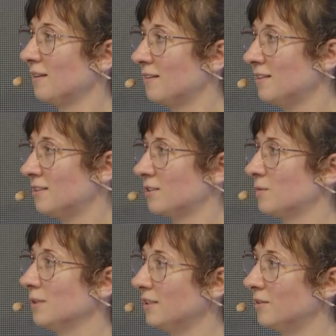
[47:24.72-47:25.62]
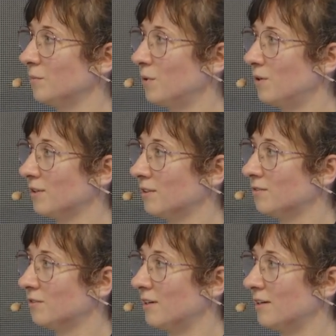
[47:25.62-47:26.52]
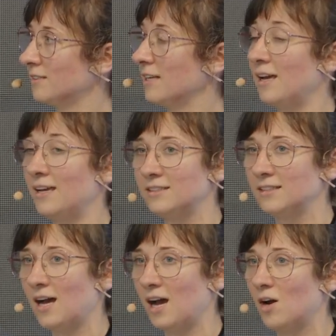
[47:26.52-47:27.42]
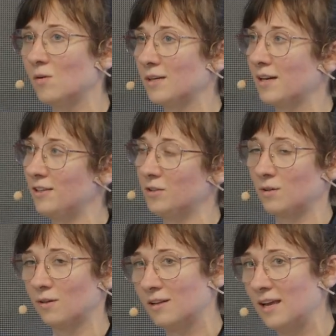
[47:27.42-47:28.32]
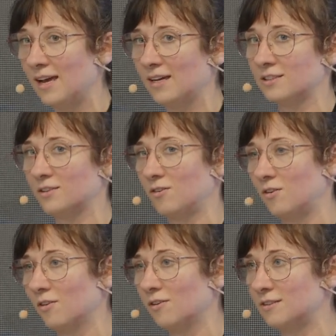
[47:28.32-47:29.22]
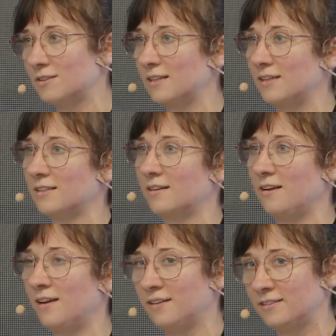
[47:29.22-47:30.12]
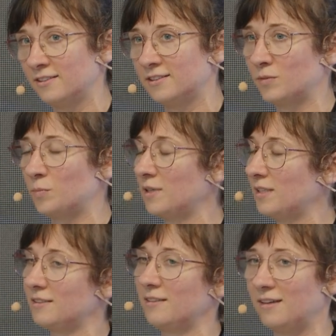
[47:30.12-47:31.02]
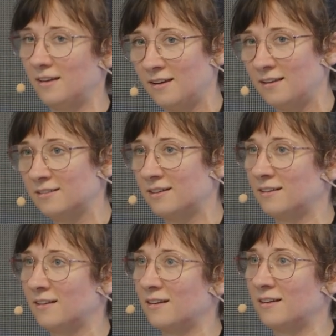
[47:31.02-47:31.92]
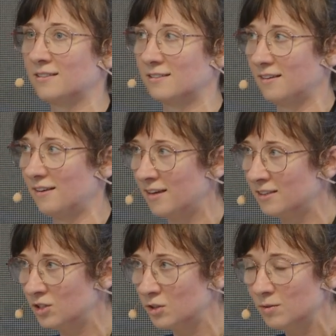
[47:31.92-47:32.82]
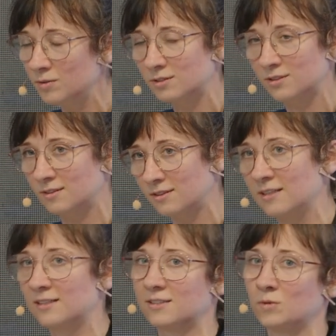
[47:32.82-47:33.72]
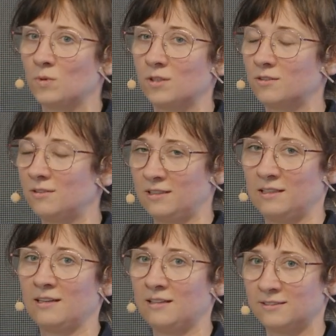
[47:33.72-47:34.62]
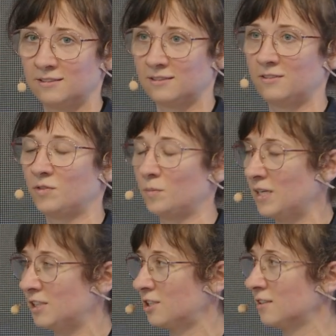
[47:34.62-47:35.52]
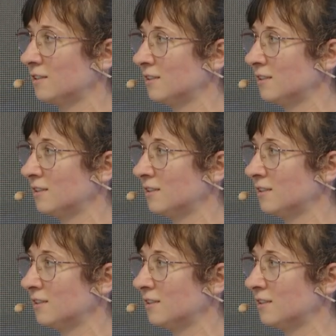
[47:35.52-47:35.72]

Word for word: This is really important for us. And how can you collect all these data and interpret and analyze and use this, what you analyze, this information?